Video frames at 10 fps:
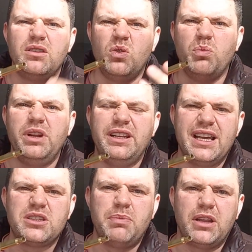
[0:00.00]
Normally
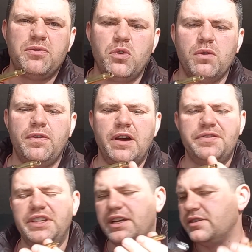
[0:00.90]
that's about 4 or 5
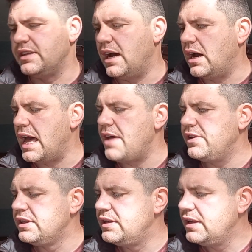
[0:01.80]
seconds. Now I
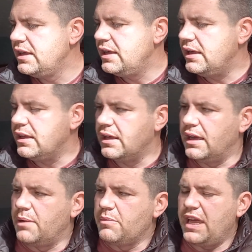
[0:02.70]
haven't
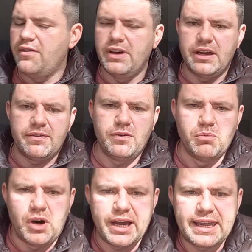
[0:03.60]
ever, for
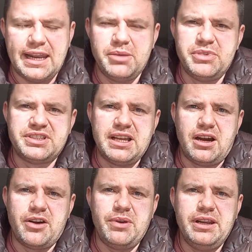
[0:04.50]
my calibers that
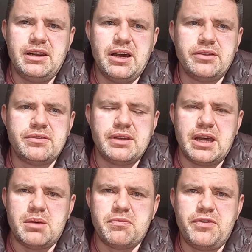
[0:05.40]
I reload,
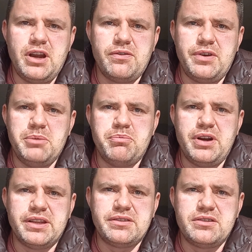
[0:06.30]
303
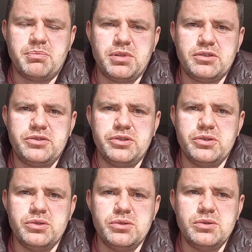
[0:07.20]
Brit,
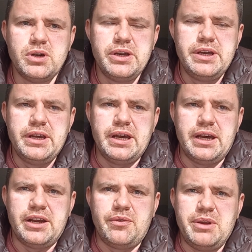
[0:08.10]
222,
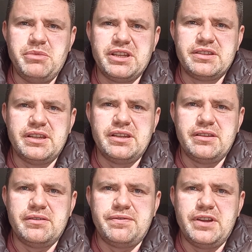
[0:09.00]

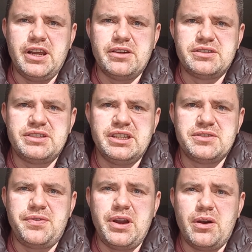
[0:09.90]
Remington, 306,
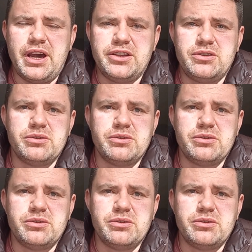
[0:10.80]
308,